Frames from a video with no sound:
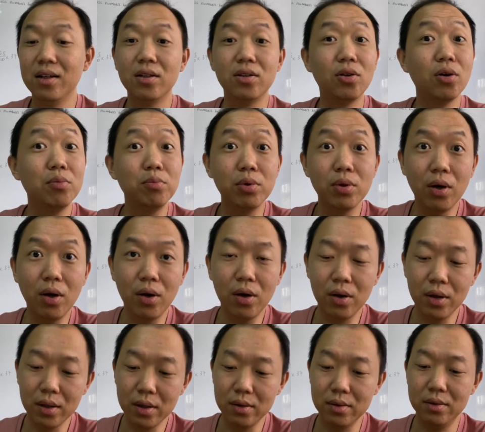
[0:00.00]
Don't put
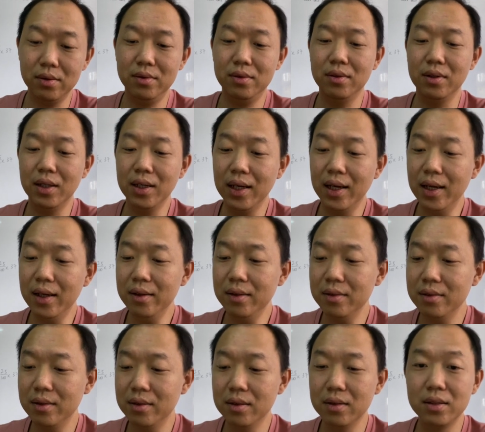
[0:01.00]
oil, okay?
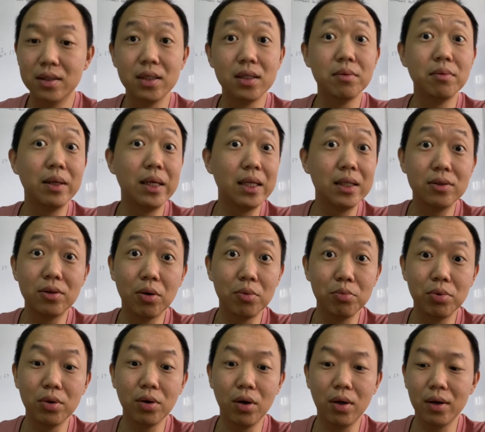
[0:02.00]
Zhiming, don't
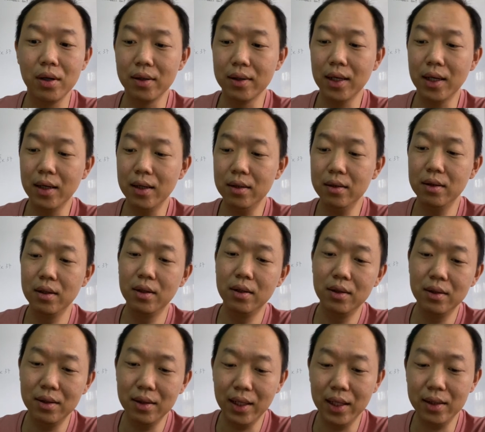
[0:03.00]
put oil, huh? Ah.
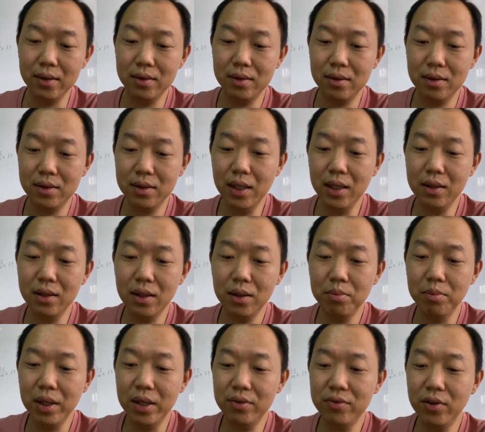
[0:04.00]
Next, state the
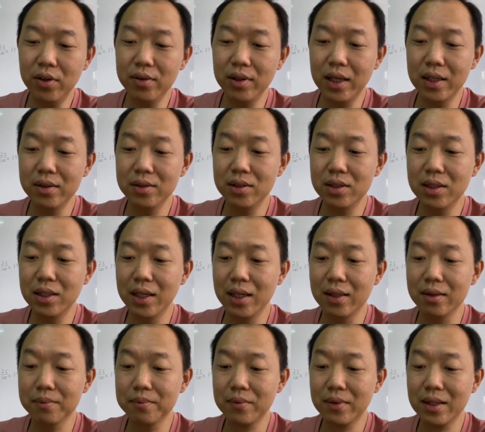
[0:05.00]
main form of energy
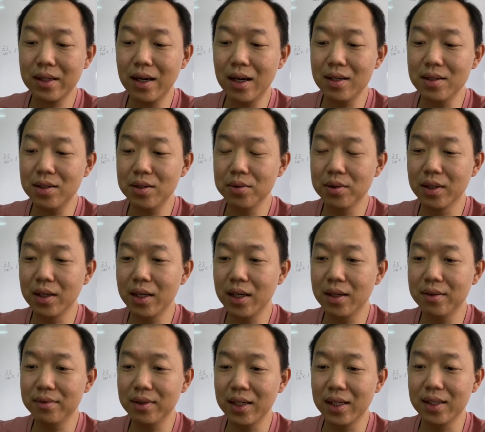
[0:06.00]
that car C will
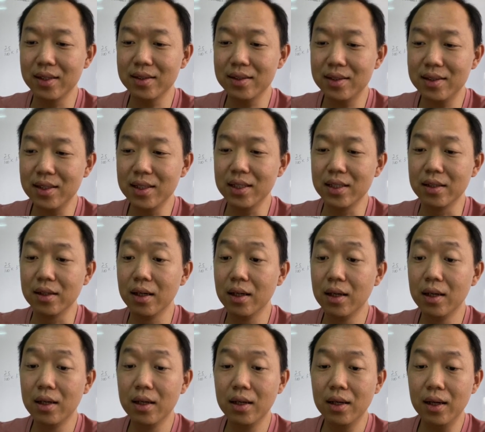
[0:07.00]
have at C.
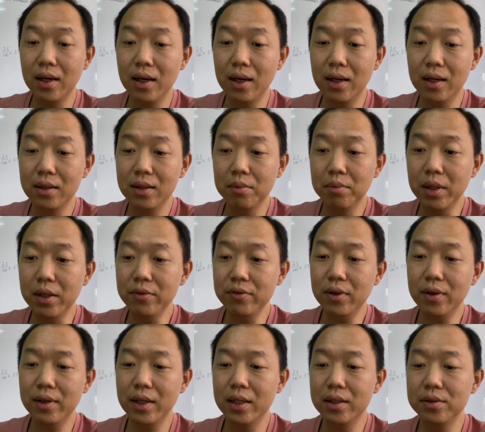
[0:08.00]
Uh, the main
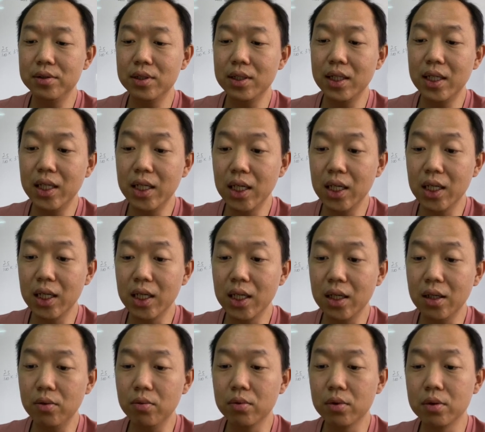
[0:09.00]
form of energy
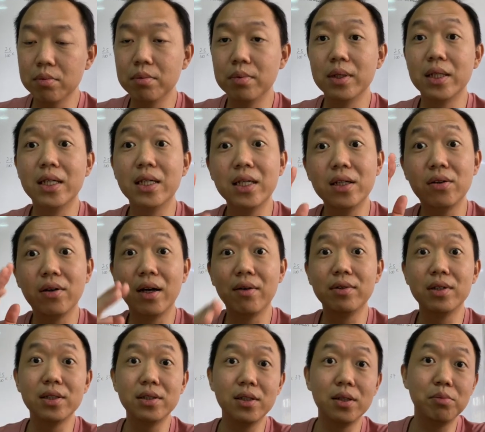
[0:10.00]
here would be
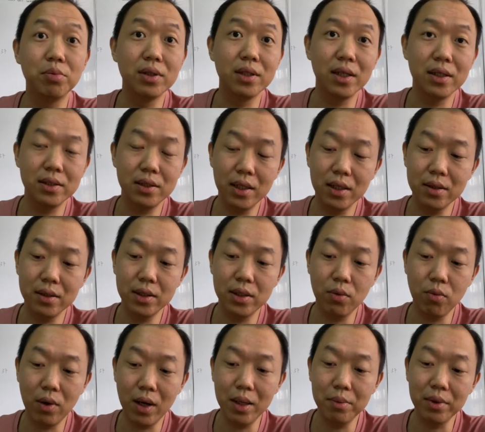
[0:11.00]
gravitational potential energy.
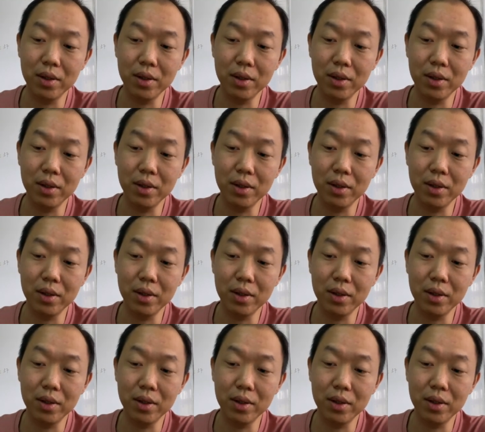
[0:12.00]
Why?